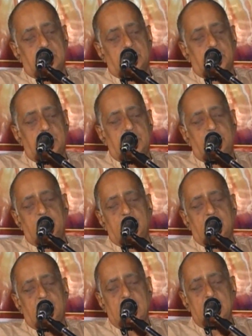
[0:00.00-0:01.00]
So if you
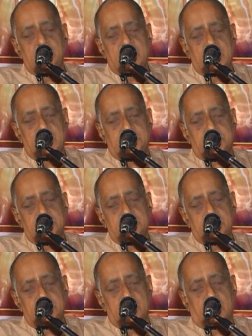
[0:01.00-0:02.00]
have eliminated
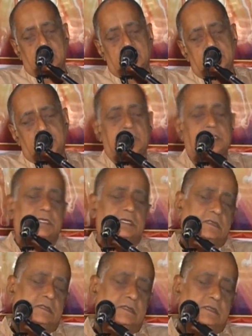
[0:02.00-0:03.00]
these
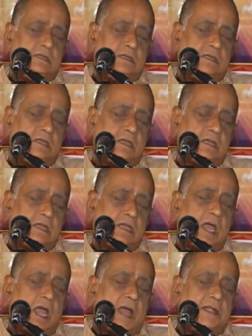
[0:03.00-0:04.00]
ragadveshas,
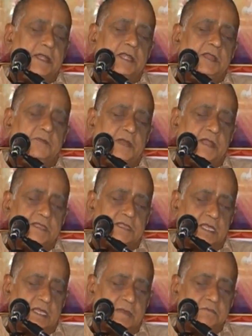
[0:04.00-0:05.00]
under different
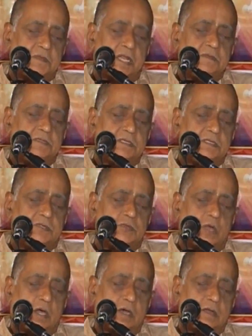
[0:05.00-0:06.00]
circumstances
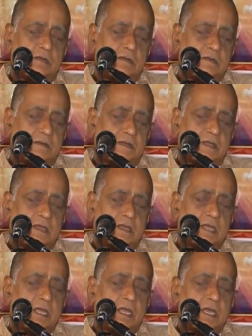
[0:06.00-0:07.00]
your
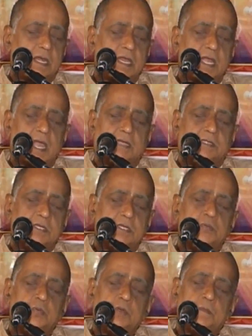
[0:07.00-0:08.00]

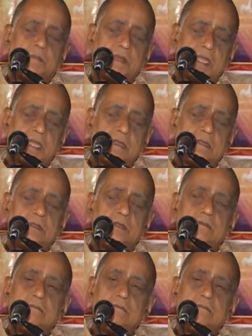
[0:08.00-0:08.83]
reactions would be